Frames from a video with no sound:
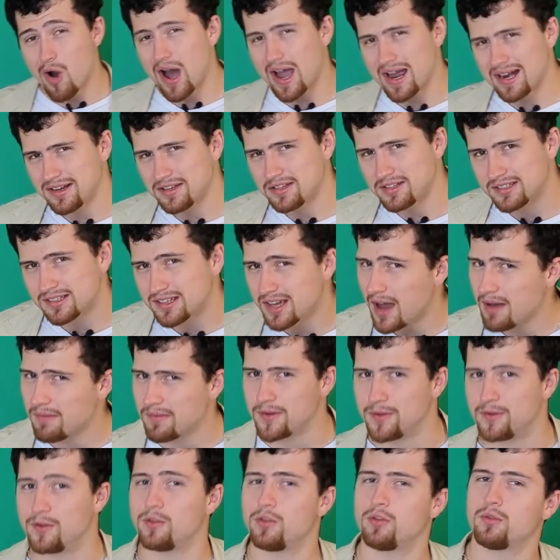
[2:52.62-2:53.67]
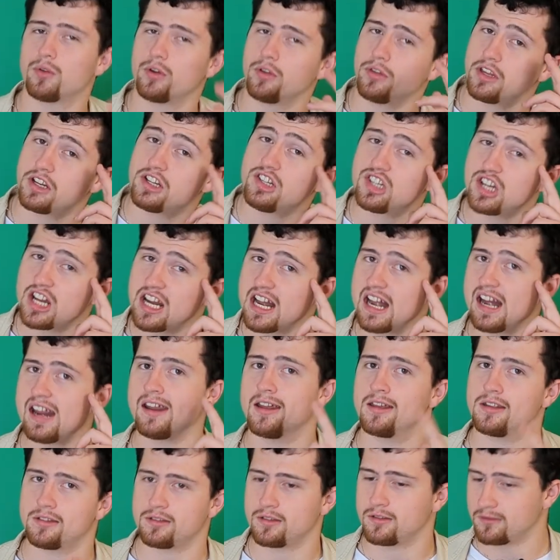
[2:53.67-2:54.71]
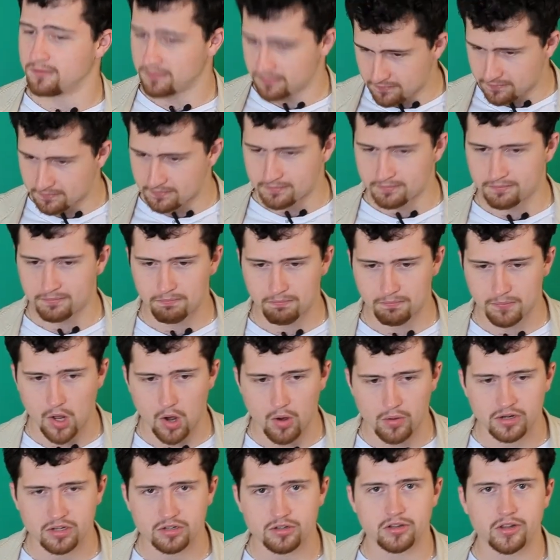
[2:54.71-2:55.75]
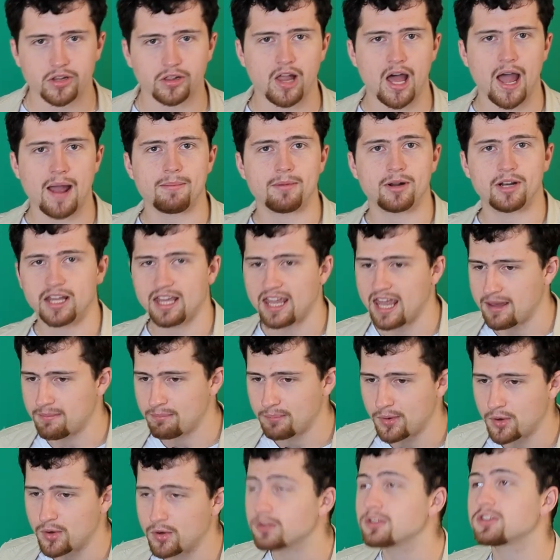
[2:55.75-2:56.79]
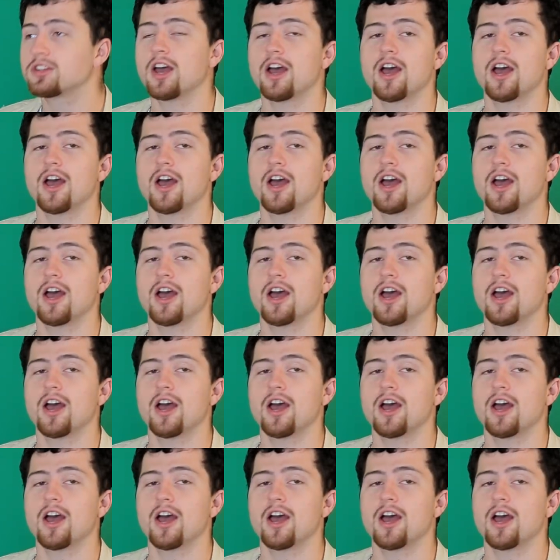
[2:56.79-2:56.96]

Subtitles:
I discovered through the genius of going to the library to get books